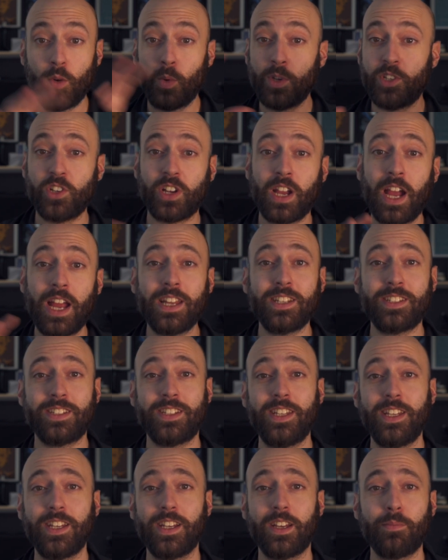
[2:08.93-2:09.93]
which you're kind of
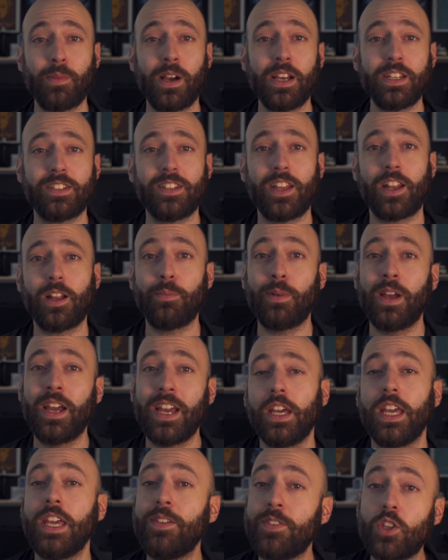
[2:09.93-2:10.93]
seeing in my setup,
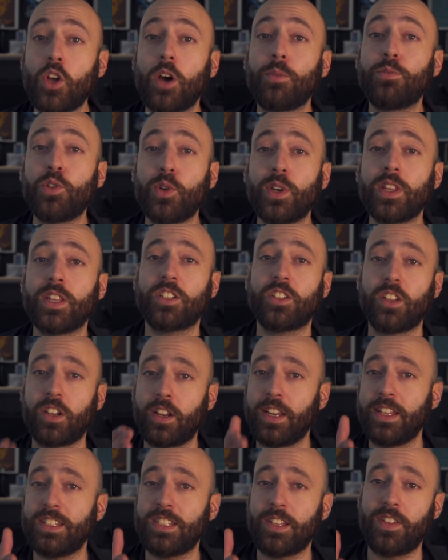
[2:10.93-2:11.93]
even though I'm shooting this
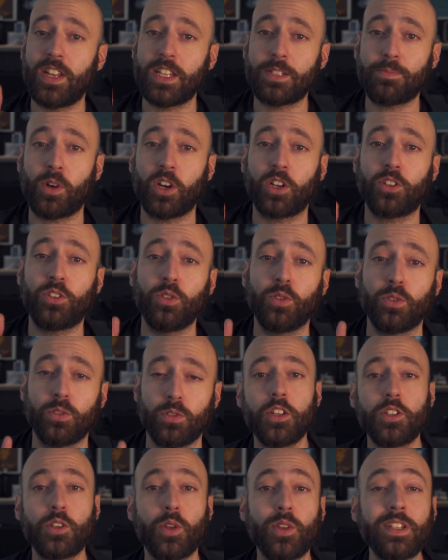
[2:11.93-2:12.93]
on an A7S Mark II.
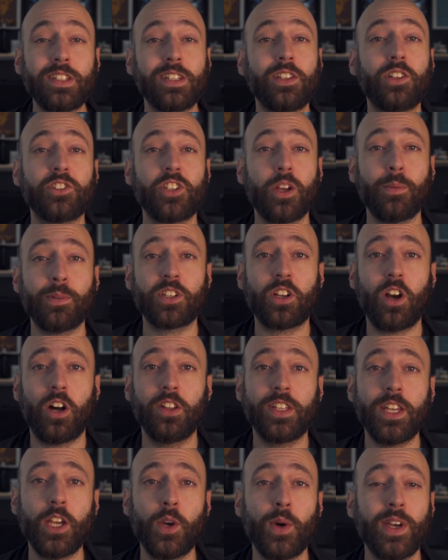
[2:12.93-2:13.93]
So this little gem is called